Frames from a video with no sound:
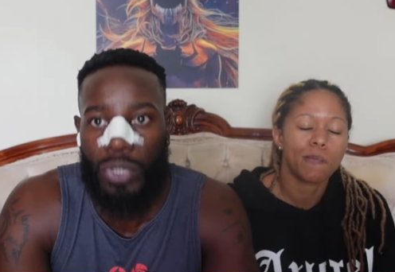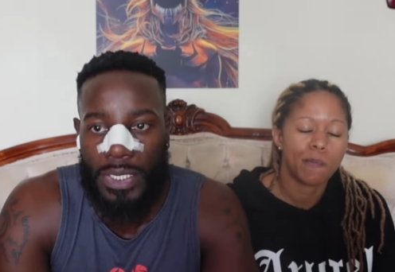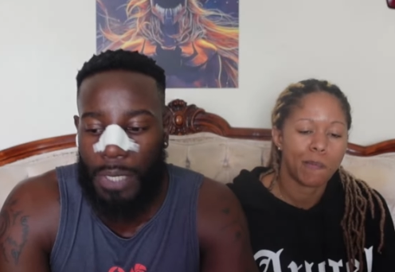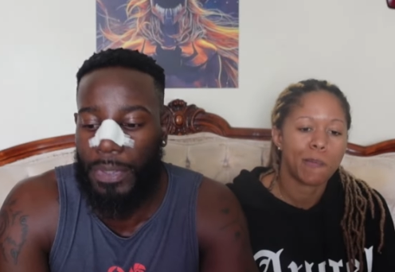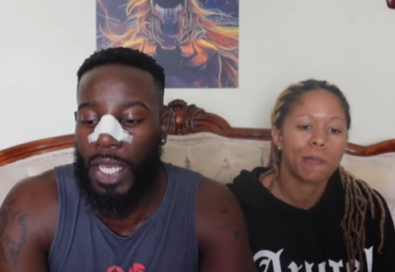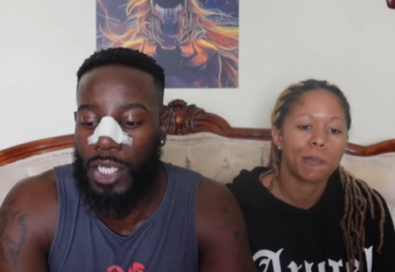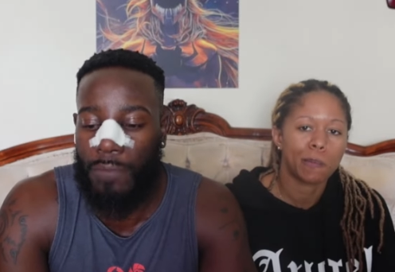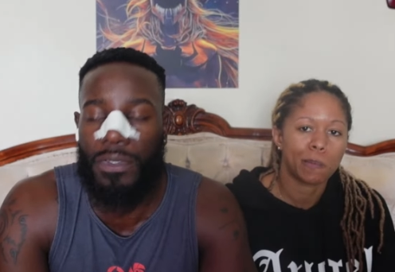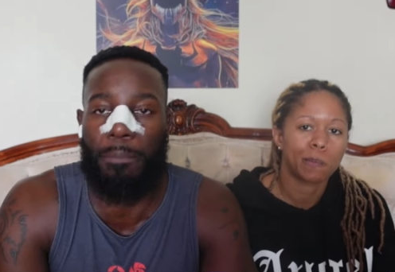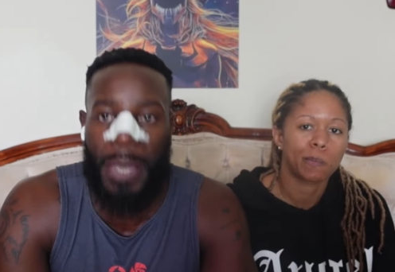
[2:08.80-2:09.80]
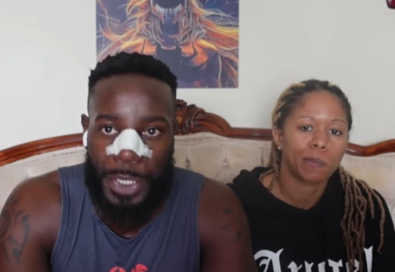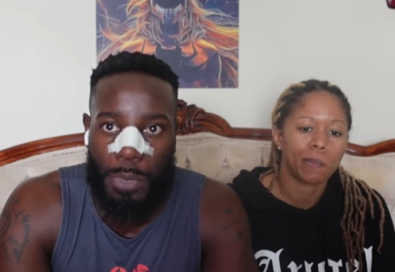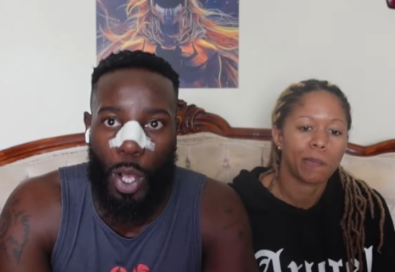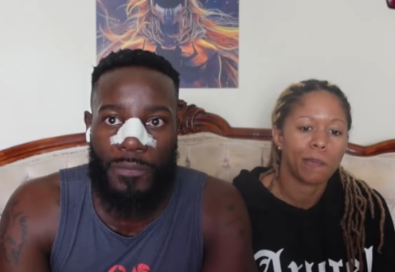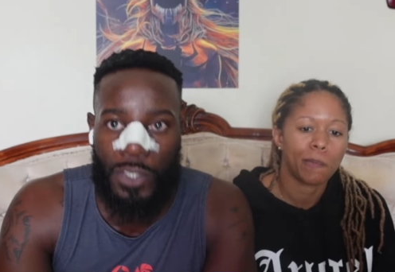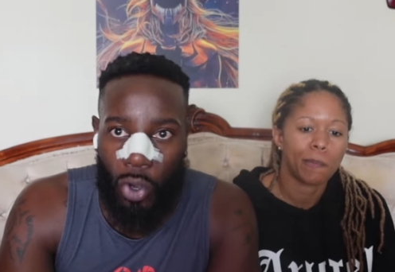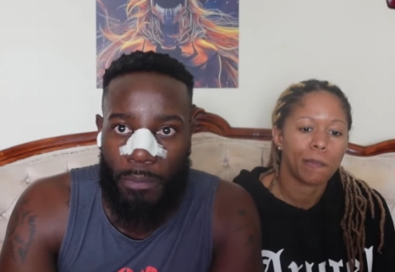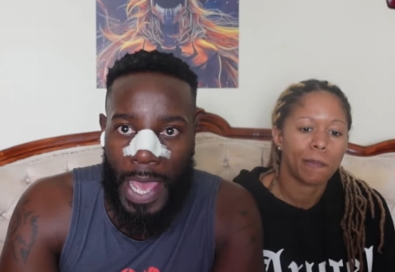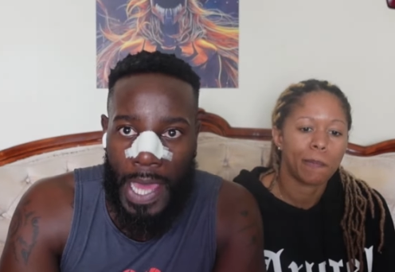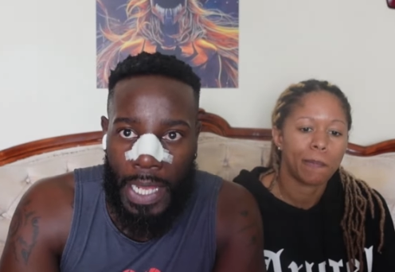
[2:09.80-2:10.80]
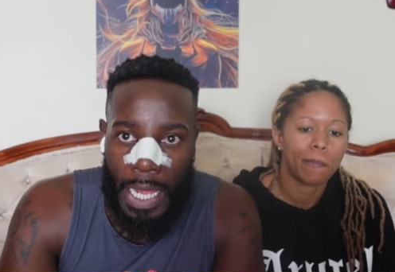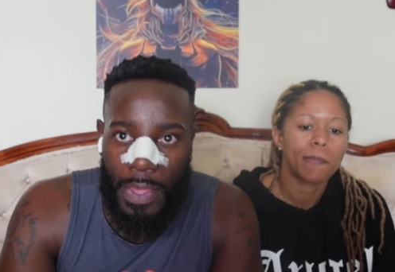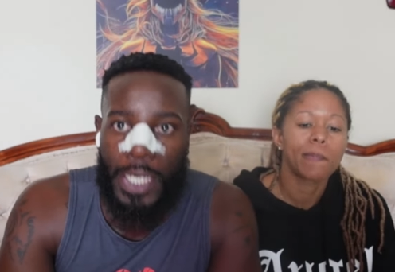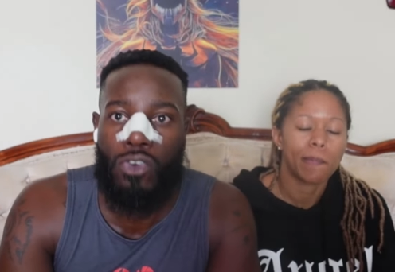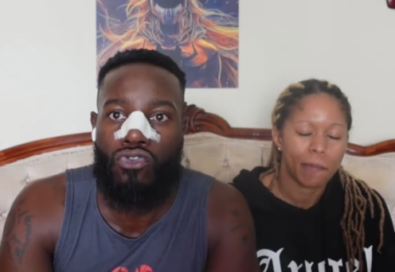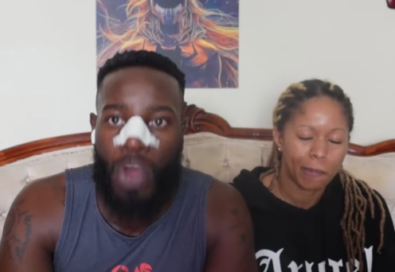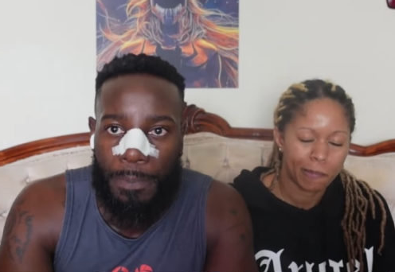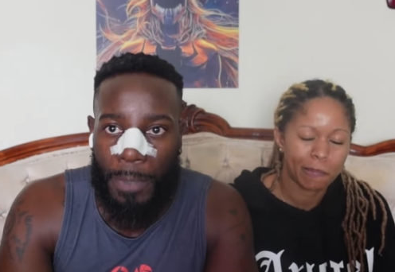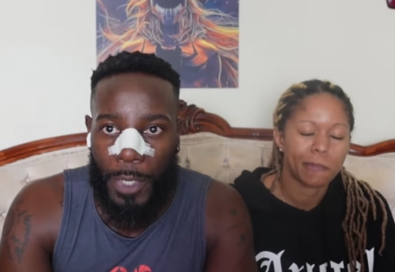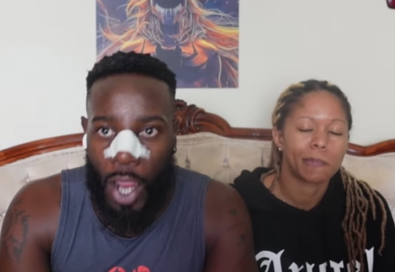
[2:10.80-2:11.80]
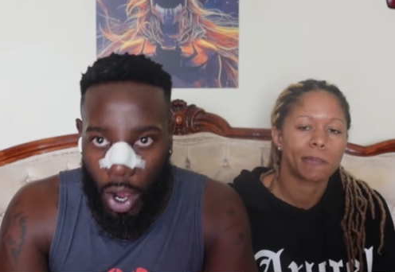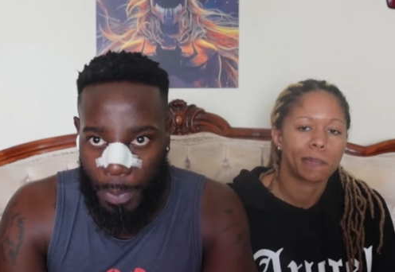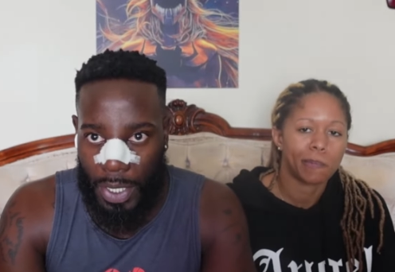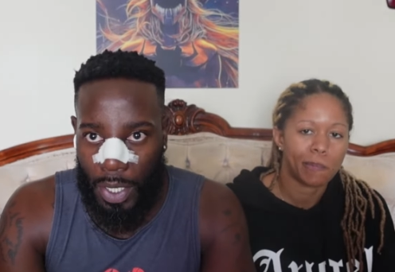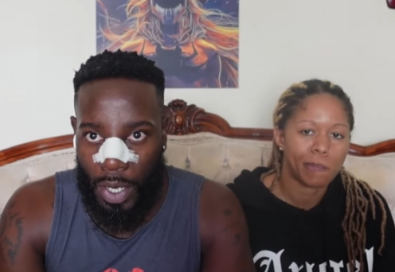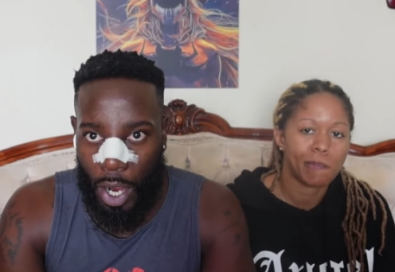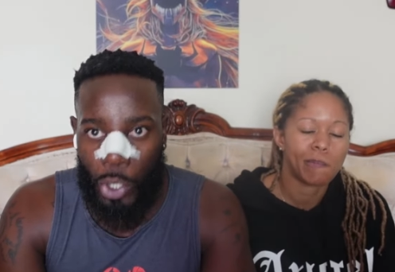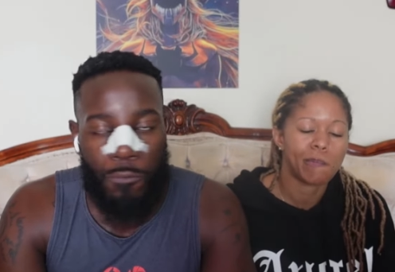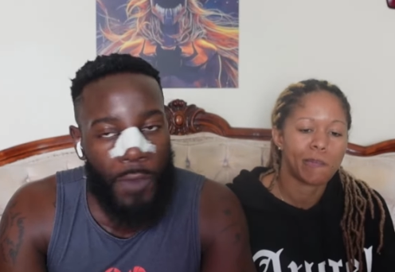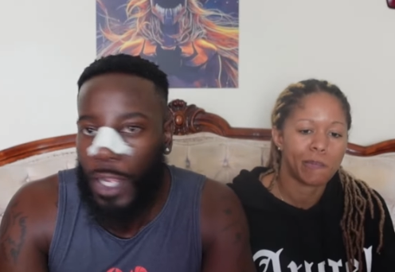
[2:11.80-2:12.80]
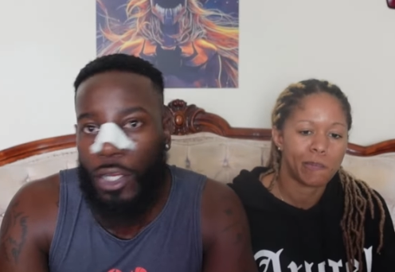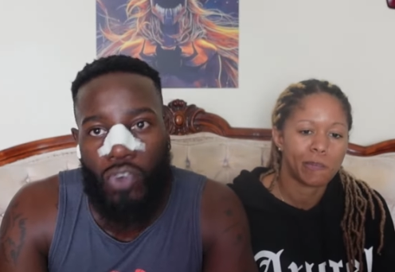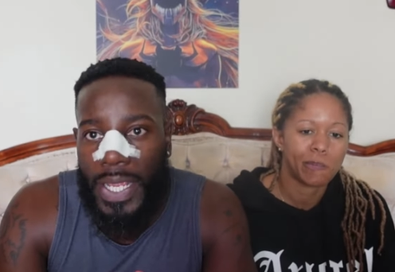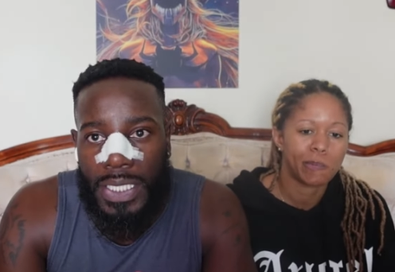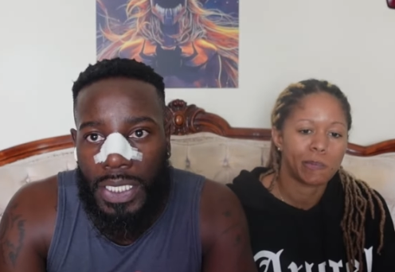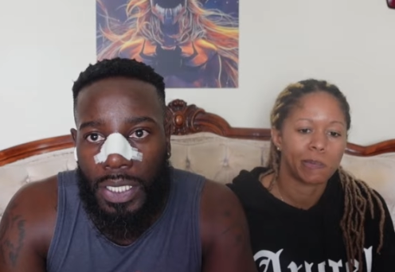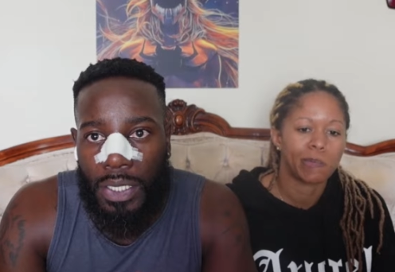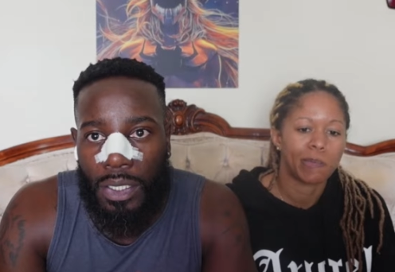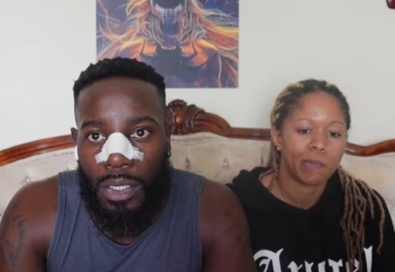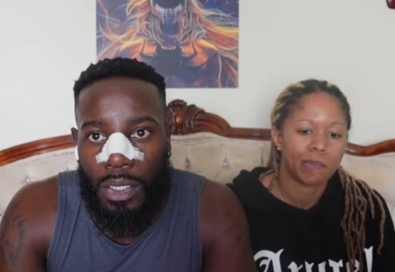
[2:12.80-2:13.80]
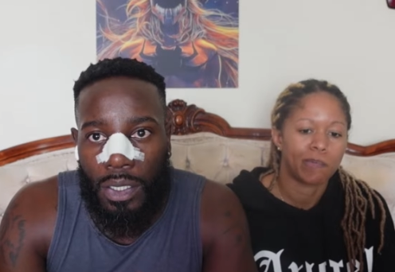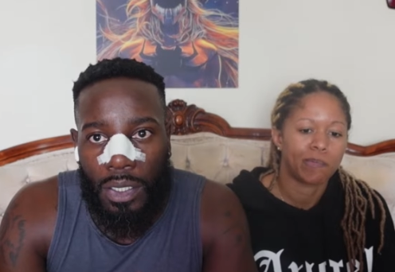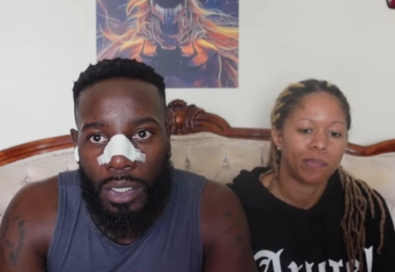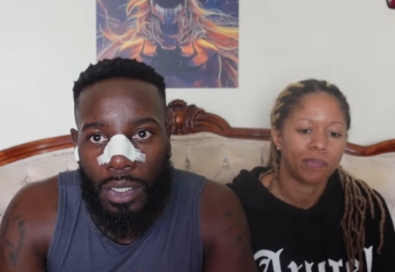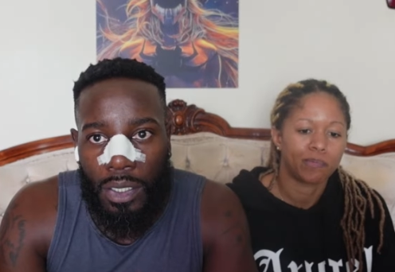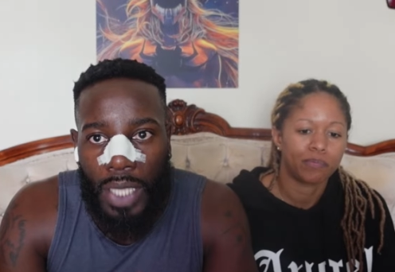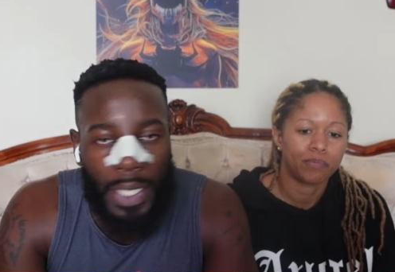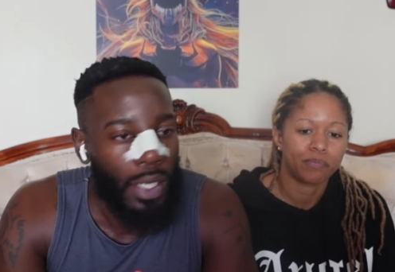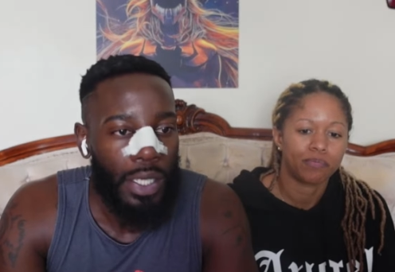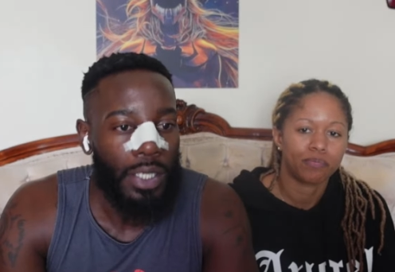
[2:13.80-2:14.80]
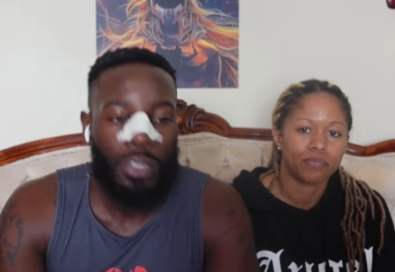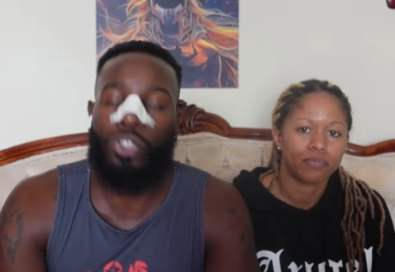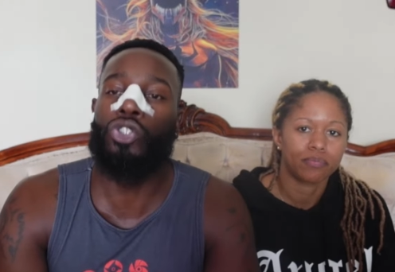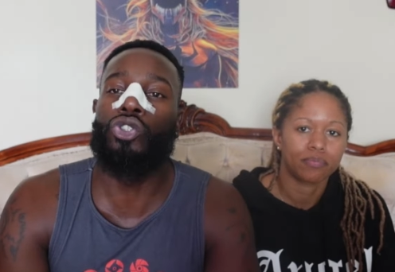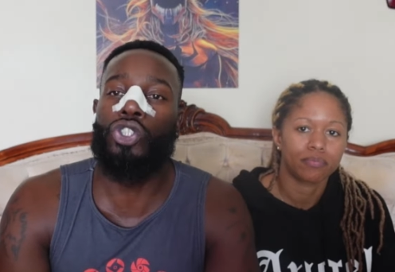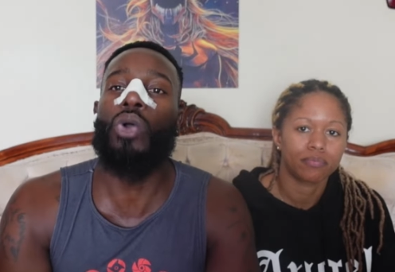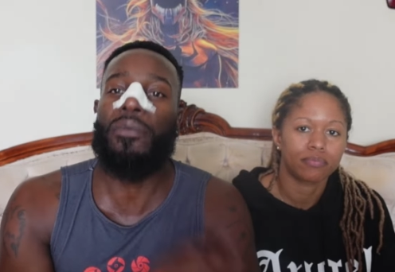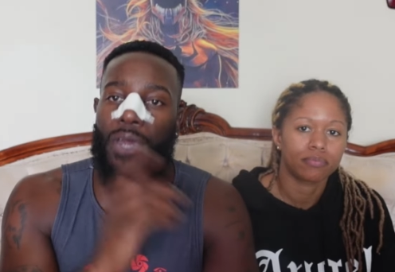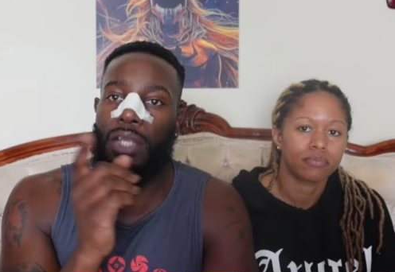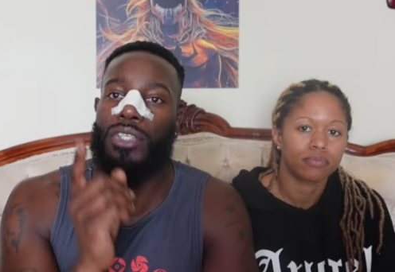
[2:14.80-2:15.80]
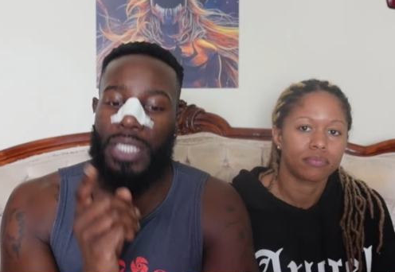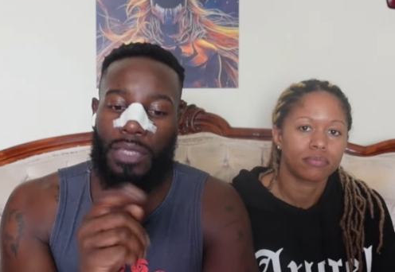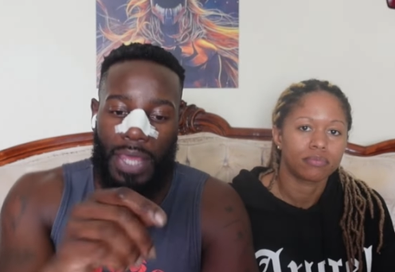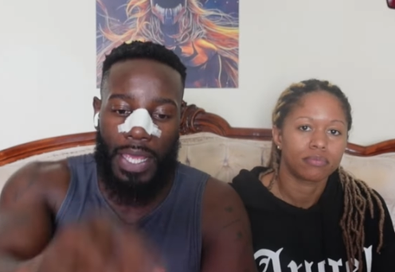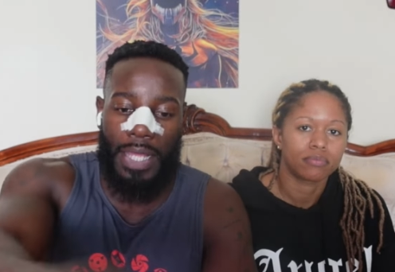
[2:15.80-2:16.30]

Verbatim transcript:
Speaker 1: something enough to piss him off so bad that you ripped up the carpet. Mm-hmm. Are you fucking crazy? Like, do, do you have to understand that